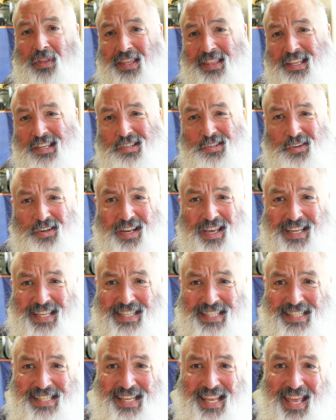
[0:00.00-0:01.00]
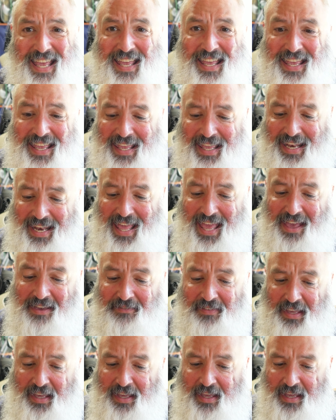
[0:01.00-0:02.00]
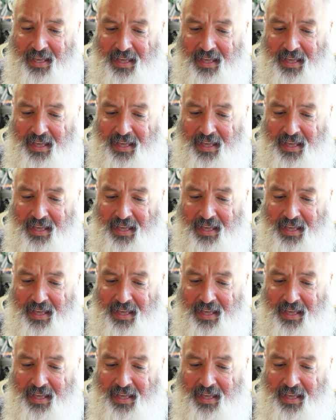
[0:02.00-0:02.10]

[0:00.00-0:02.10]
These are nice, heavy.